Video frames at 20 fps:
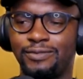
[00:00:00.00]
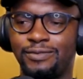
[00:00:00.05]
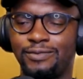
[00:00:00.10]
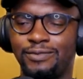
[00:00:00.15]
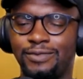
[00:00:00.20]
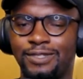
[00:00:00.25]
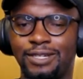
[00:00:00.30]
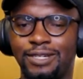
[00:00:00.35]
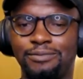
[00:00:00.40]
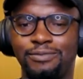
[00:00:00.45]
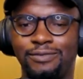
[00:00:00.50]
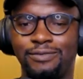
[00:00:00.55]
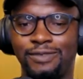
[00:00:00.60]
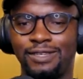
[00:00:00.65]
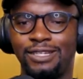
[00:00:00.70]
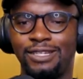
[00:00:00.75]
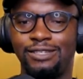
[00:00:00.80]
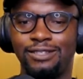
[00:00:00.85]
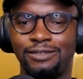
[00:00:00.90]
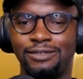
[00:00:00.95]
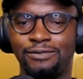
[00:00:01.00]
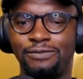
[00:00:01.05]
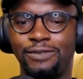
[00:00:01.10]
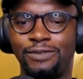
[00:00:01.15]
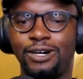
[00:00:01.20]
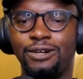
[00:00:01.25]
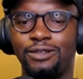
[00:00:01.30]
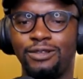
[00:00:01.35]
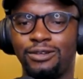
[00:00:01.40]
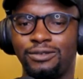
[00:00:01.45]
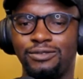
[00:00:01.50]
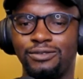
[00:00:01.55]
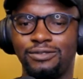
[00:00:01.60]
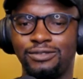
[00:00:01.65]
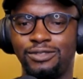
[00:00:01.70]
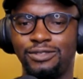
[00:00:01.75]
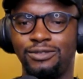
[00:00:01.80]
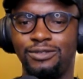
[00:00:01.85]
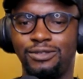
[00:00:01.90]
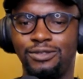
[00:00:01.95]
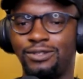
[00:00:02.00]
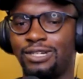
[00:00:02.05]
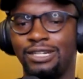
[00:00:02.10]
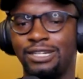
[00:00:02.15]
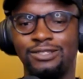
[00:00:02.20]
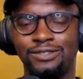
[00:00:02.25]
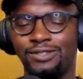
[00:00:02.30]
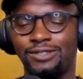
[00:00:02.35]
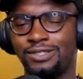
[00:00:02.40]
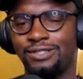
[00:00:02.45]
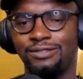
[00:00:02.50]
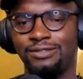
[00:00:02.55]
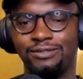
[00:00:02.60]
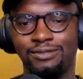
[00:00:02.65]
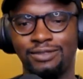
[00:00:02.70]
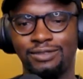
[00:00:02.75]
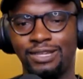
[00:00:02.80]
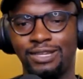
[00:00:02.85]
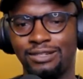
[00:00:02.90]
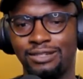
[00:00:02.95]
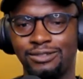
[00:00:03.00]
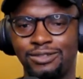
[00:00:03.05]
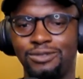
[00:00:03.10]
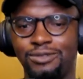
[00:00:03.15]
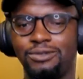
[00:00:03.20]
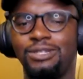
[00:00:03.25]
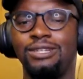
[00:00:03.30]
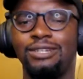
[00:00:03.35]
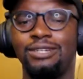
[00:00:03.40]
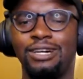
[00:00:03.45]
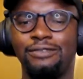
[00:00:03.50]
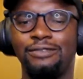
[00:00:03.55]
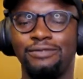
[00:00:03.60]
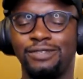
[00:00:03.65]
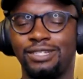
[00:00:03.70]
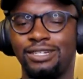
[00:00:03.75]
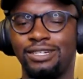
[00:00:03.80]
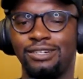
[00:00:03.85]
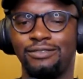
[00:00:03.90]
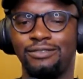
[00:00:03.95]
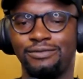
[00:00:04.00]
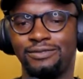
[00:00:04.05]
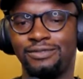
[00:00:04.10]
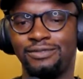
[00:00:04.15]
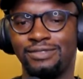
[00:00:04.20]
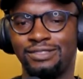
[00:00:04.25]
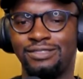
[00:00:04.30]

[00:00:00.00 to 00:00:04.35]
something to follow. You're not just like doing it off the cuff.